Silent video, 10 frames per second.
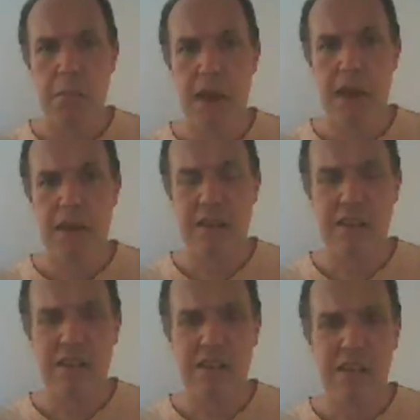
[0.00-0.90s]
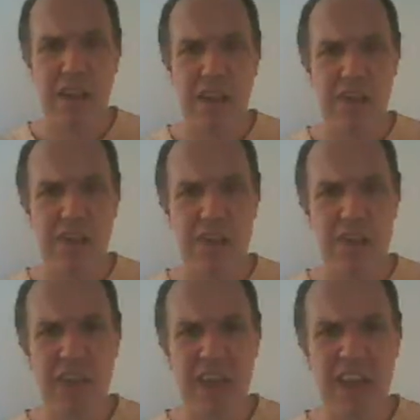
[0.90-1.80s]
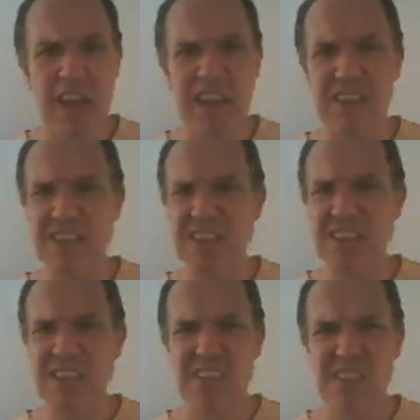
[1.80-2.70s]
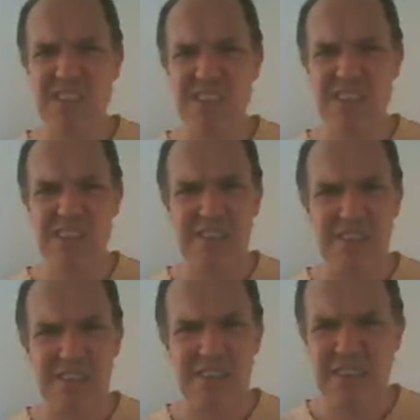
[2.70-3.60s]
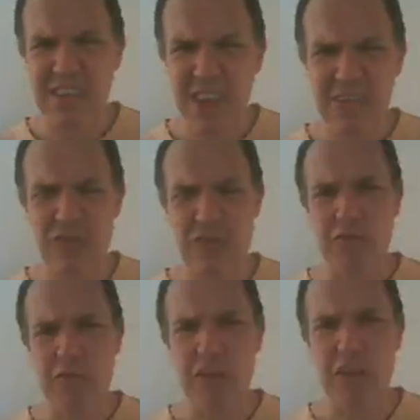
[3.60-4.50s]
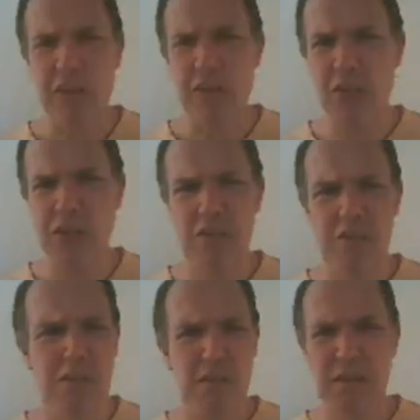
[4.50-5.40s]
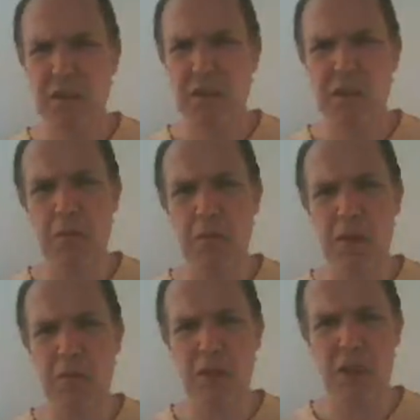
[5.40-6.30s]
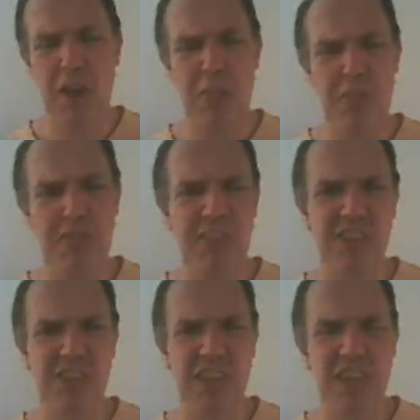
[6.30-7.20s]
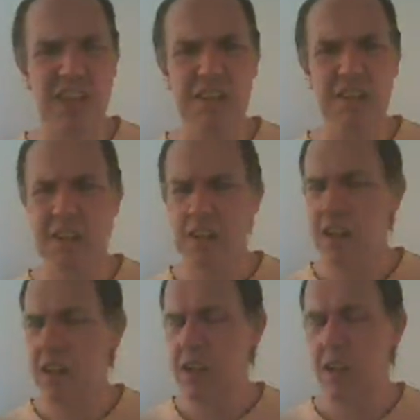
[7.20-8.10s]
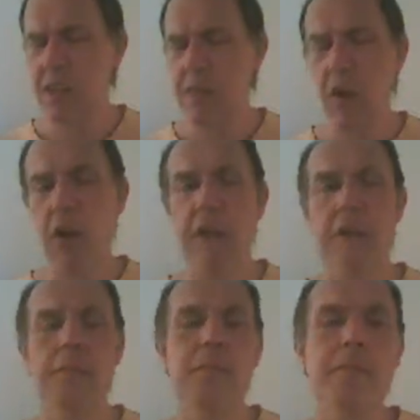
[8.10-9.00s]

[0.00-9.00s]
But as long as it's natural, like you've got a wooden table, it's clean, that's fine.